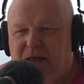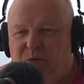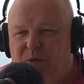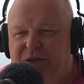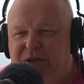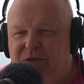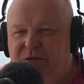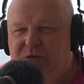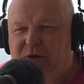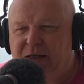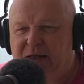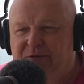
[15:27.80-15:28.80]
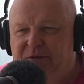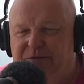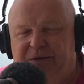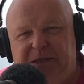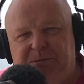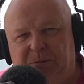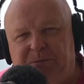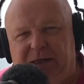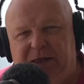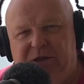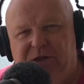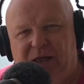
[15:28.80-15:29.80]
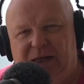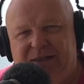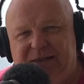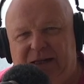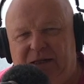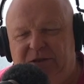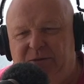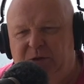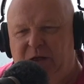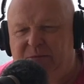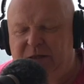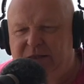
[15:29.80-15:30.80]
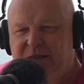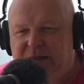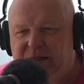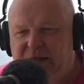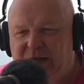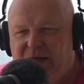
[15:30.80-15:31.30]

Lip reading: We do have a Facebook page at LWMST,